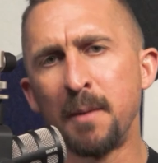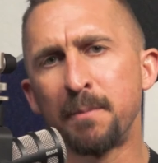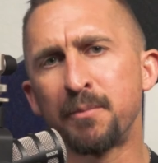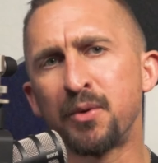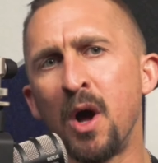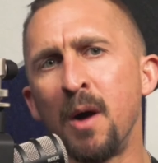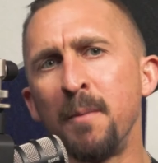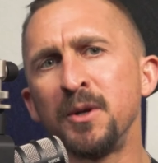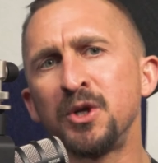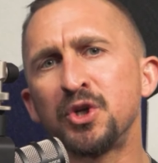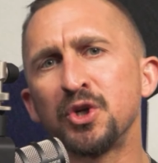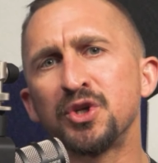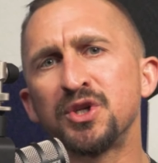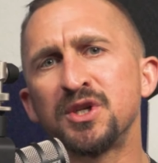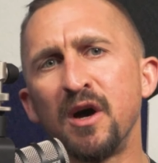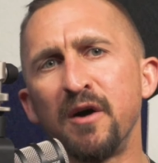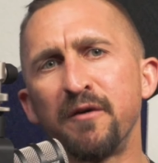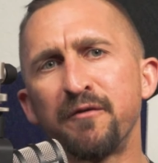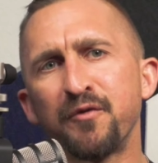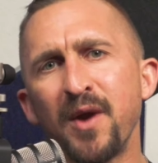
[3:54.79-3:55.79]
Promise
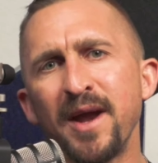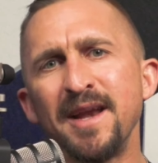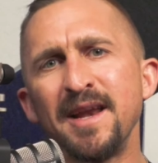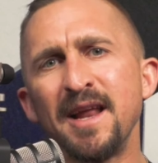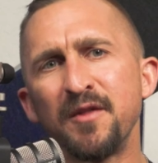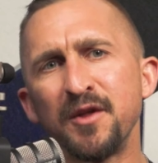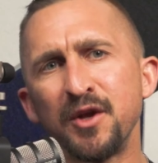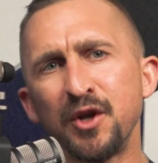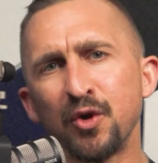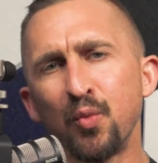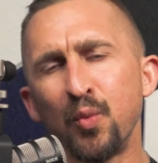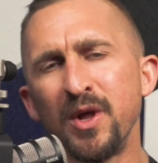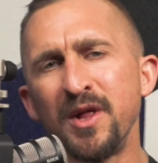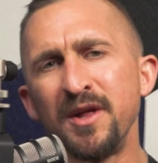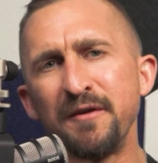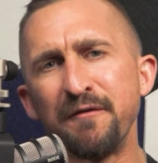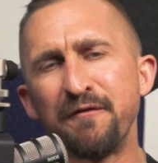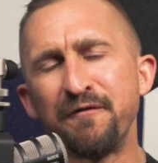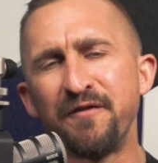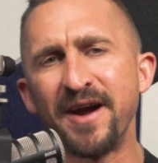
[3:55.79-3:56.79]
yourself right now that you're
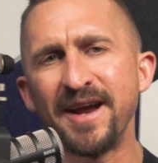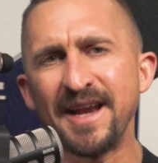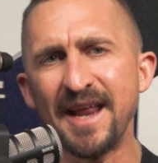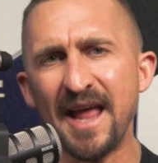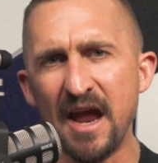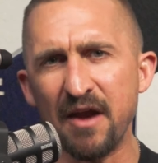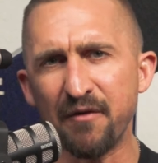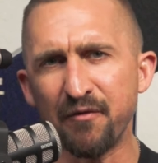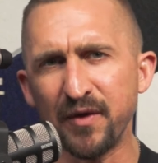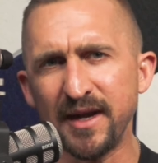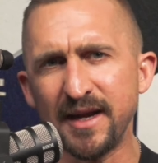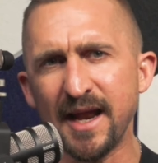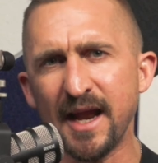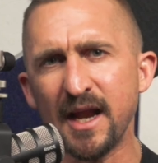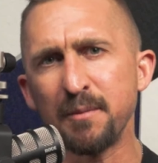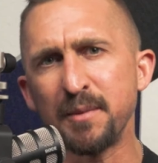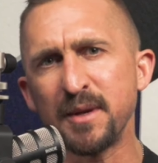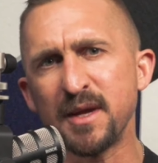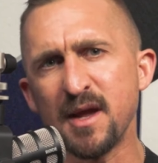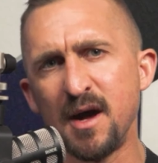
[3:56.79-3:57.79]
willing to fight every day
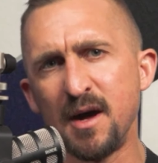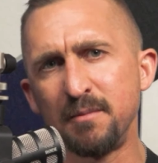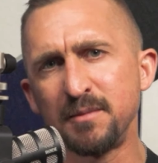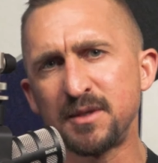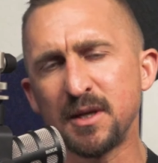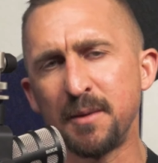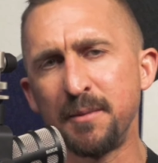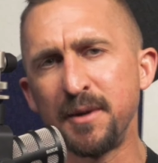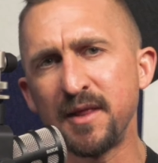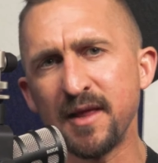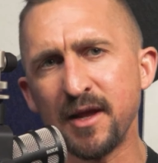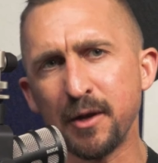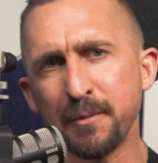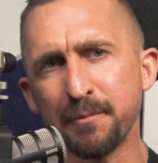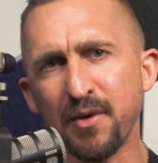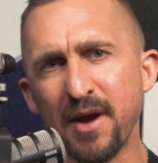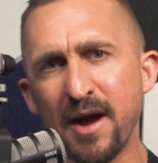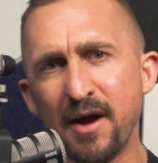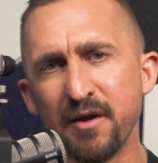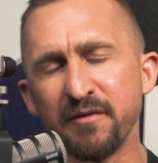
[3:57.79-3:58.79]
to become somebody that you're
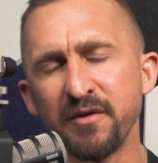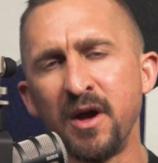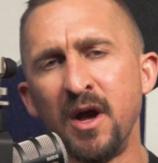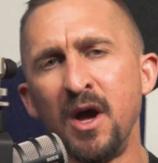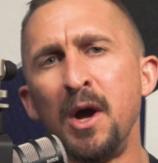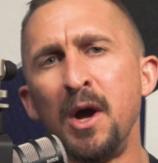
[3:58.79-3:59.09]
proud of.